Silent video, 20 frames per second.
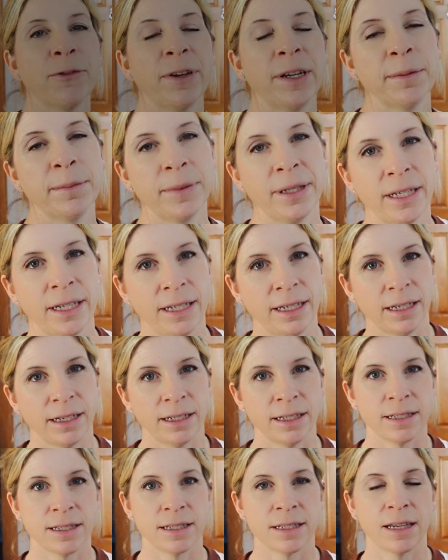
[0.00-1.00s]
family
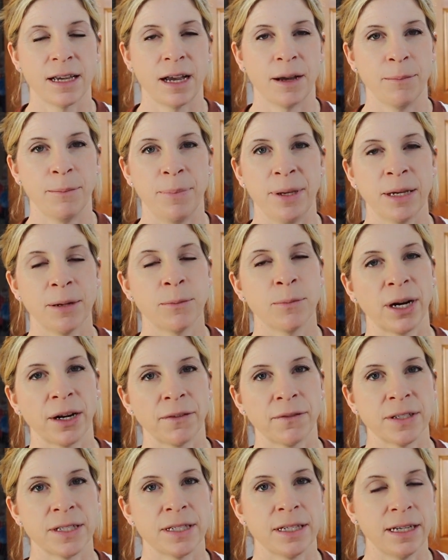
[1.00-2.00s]
is big
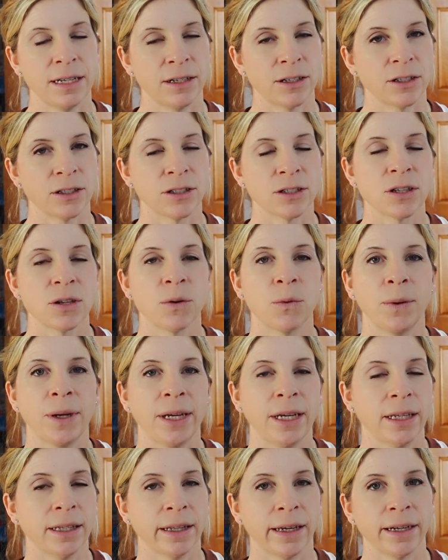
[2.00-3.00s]
breakfast eaters.
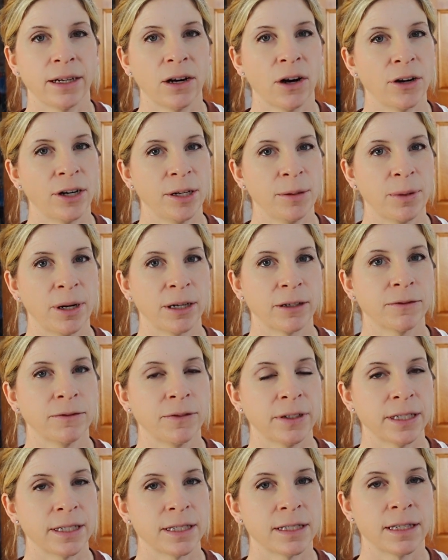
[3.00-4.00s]
We like hearty
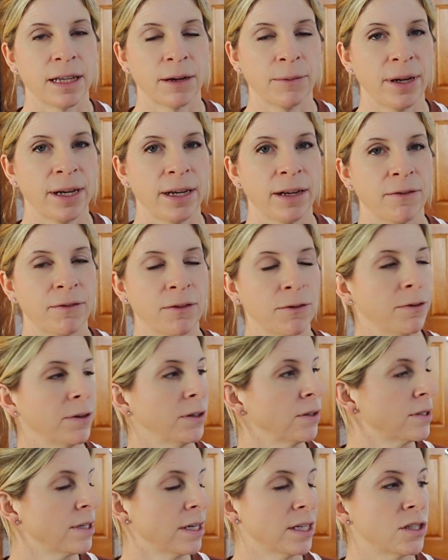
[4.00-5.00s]
breakfasts. That way it
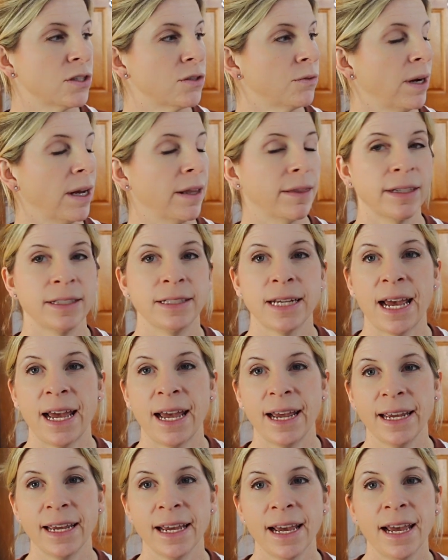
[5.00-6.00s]
fulfills us throughout the
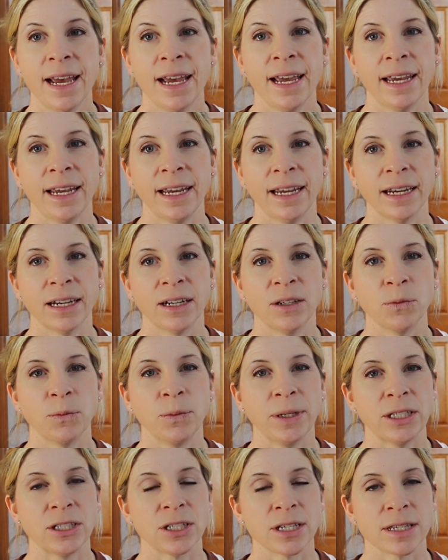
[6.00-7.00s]
day, and
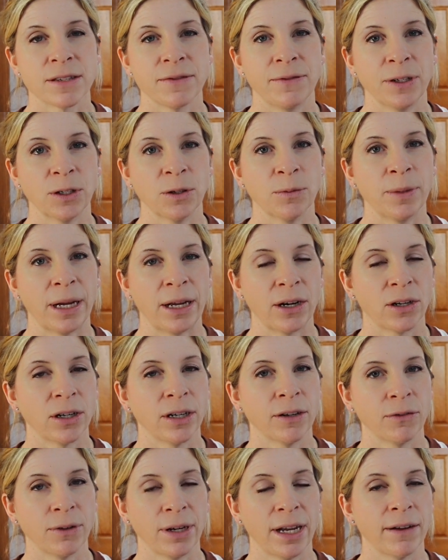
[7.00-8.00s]
we just feel better
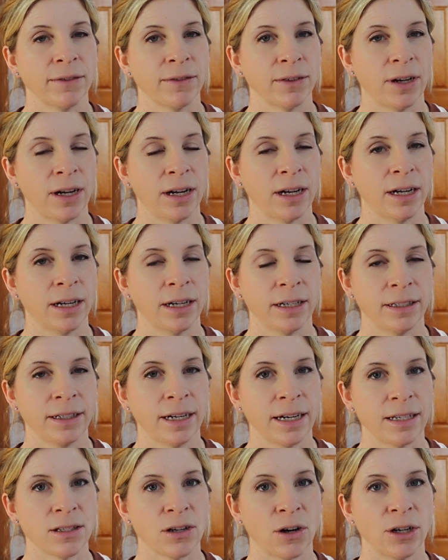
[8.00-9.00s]
if we have a
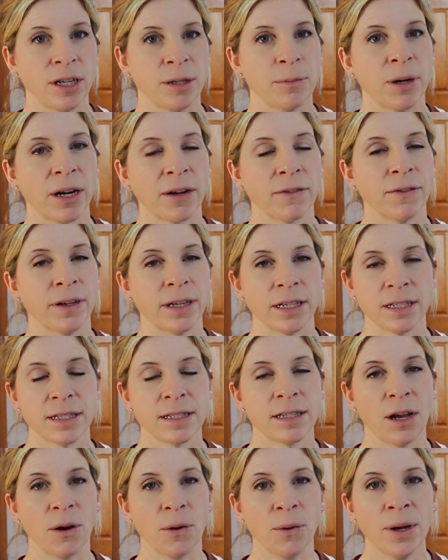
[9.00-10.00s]
nice hearty breakfast.
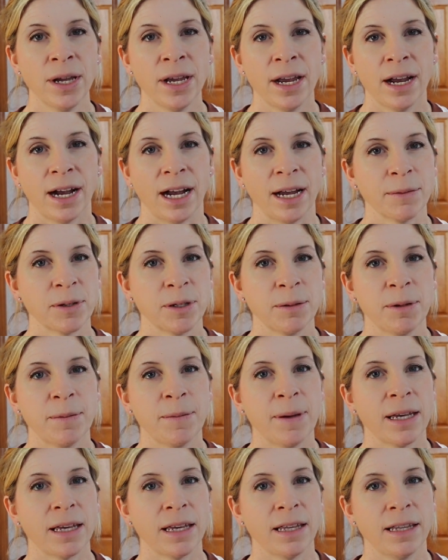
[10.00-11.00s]
So I'm going to be
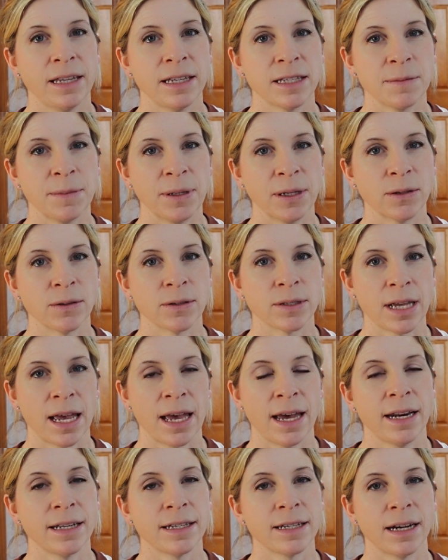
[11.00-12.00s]
making these meals
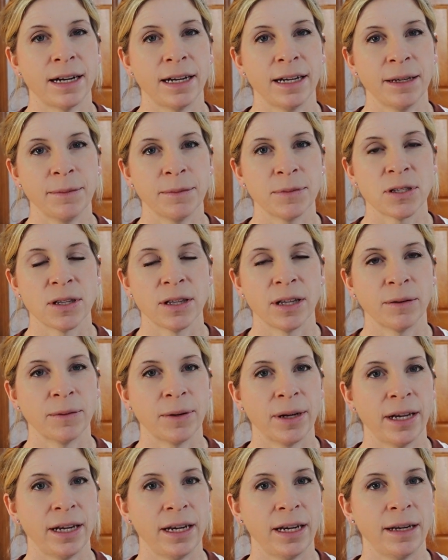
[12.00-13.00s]
ahead of time, so that
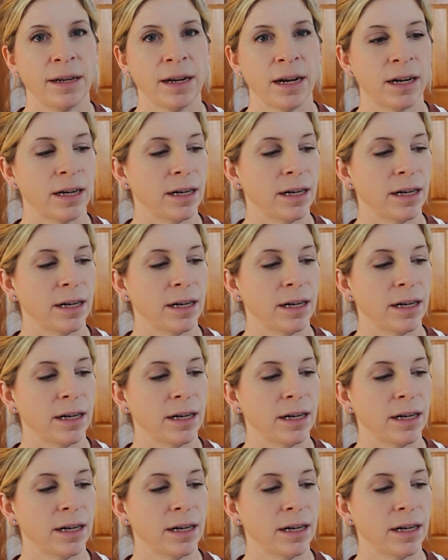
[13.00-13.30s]
way